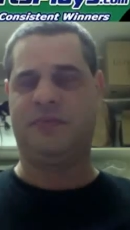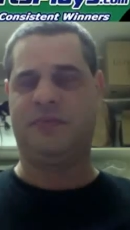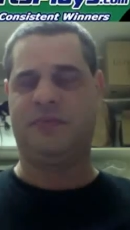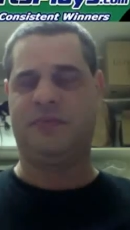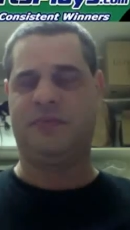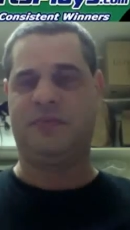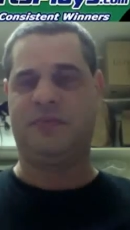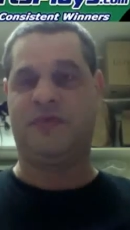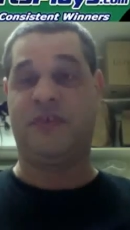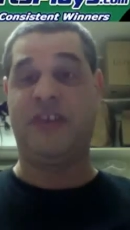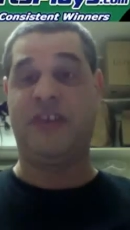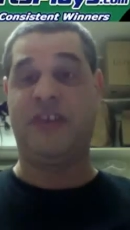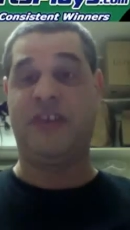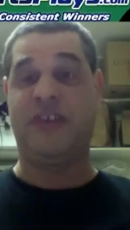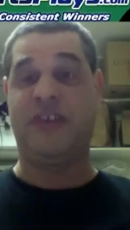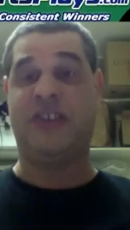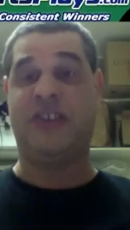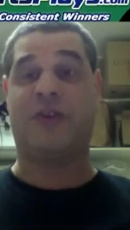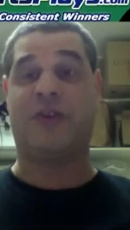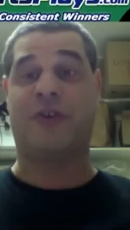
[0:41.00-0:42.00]
Read the
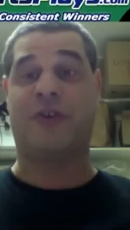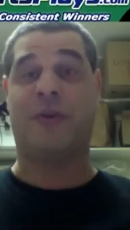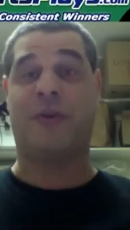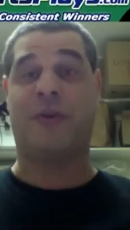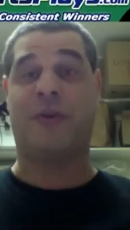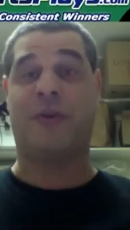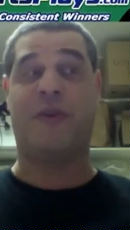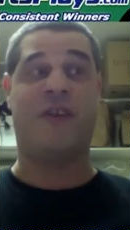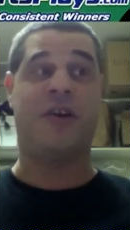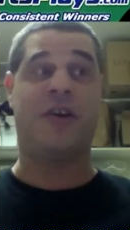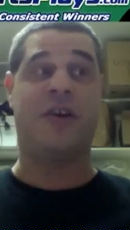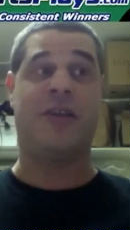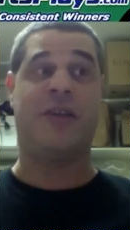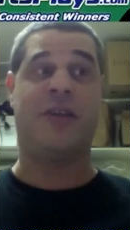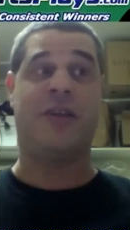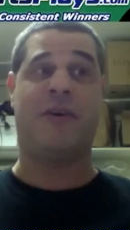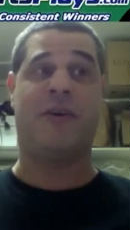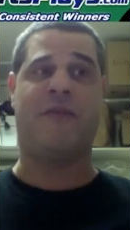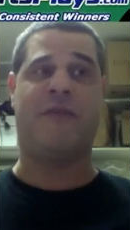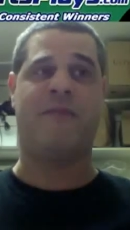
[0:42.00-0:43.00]
specials. They're both very good. They both
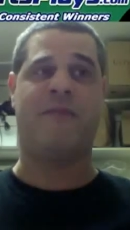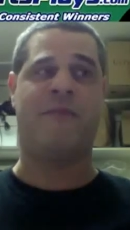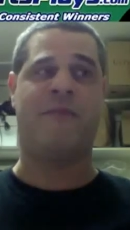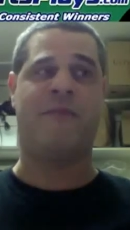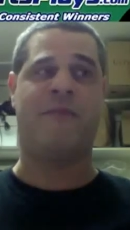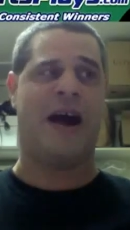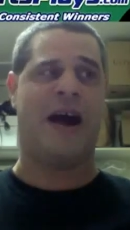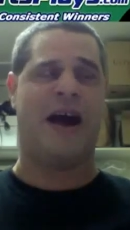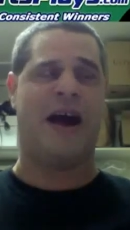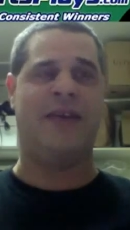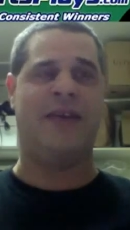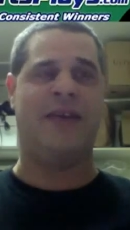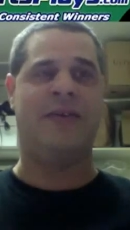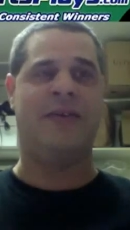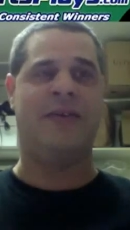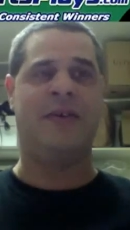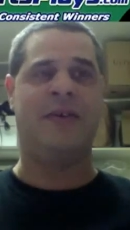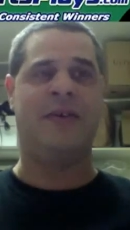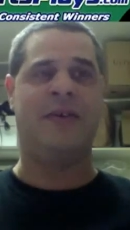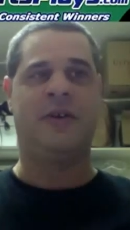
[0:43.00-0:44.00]
been very hot.
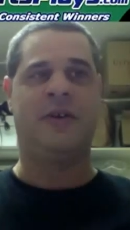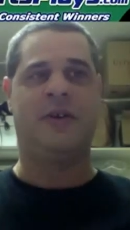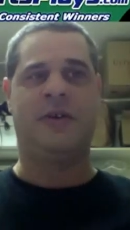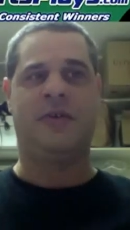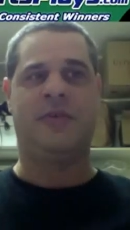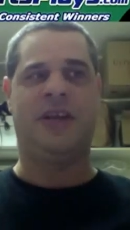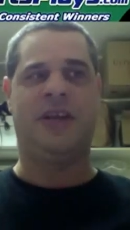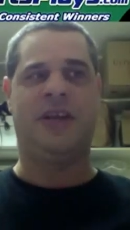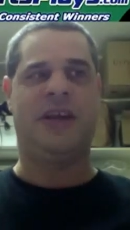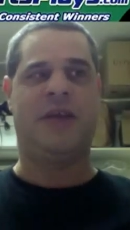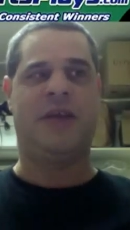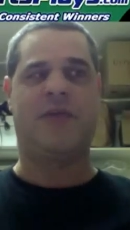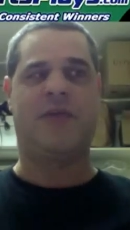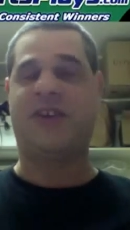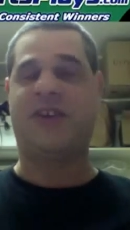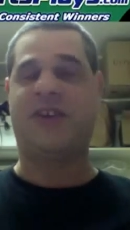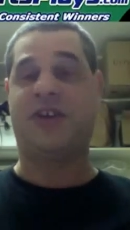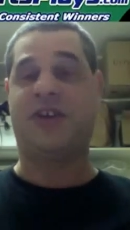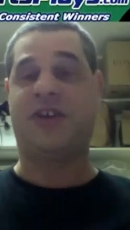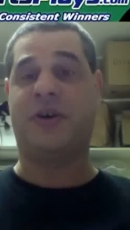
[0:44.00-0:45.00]
We can get right
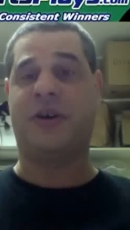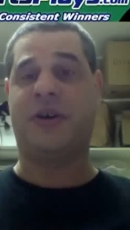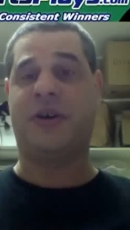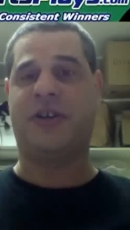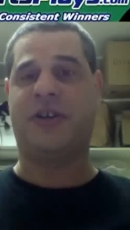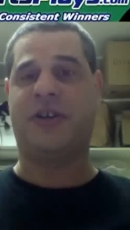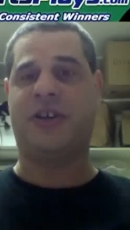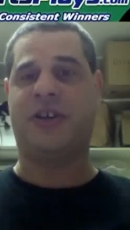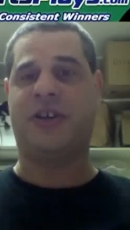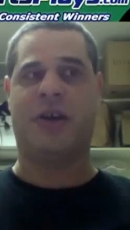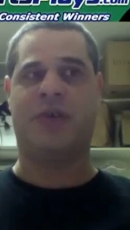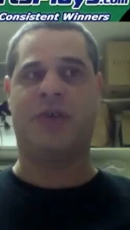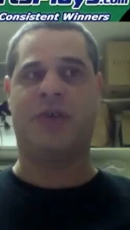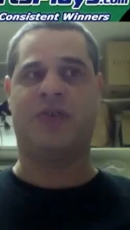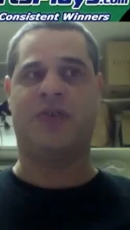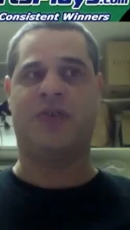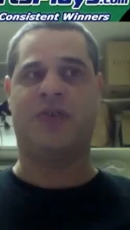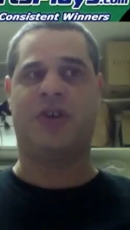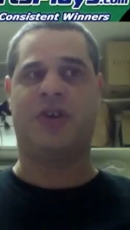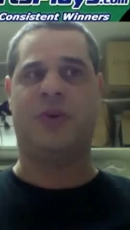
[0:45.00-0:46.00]
to it. Chase Diamond goes
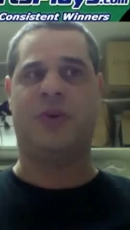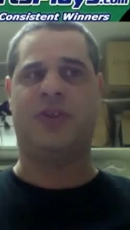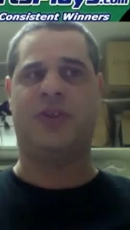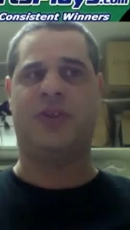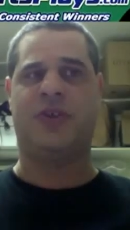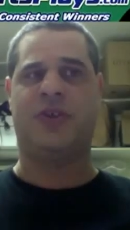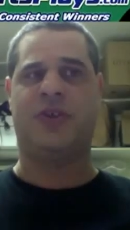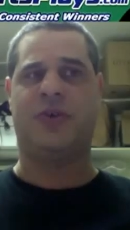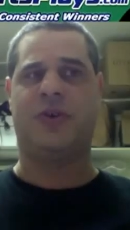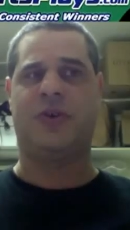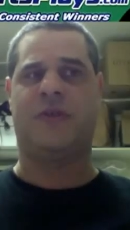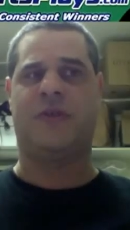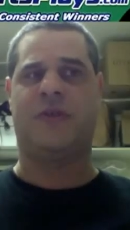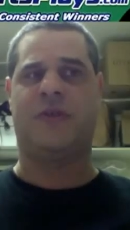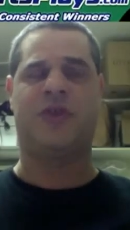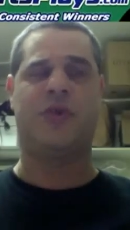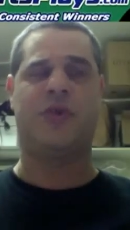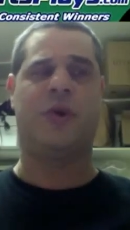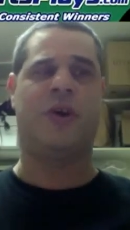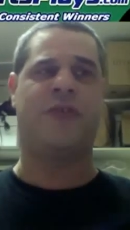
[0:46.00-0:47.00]
two and two, good for two
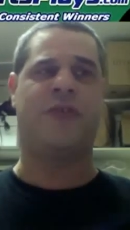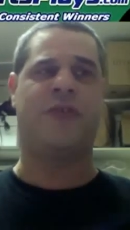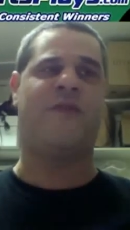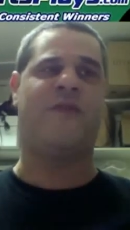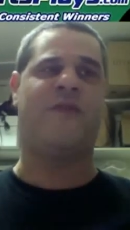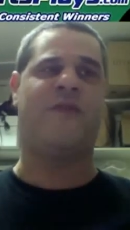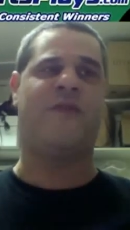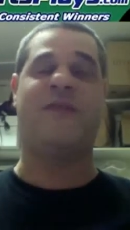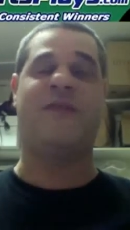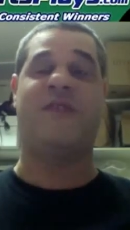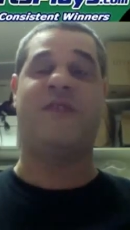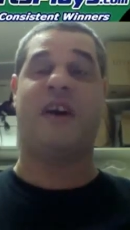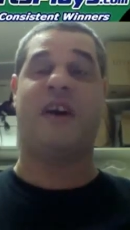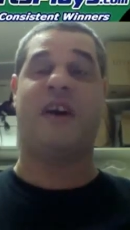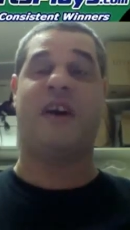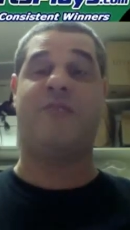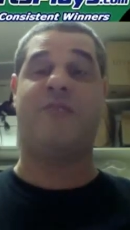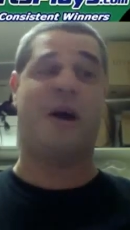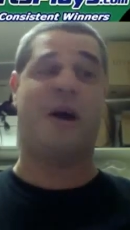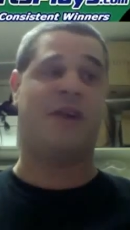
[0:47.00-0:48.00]
hundred and forty-five
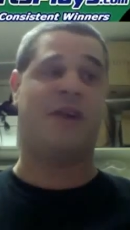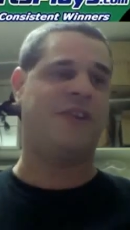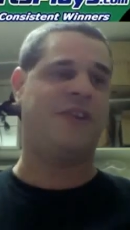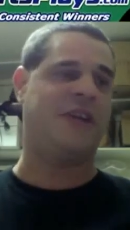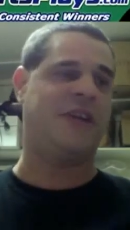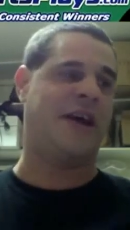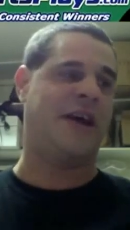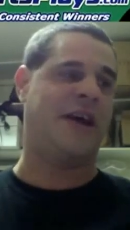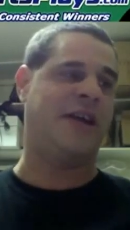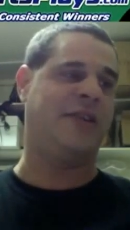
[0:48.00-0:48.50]
bucks on the day.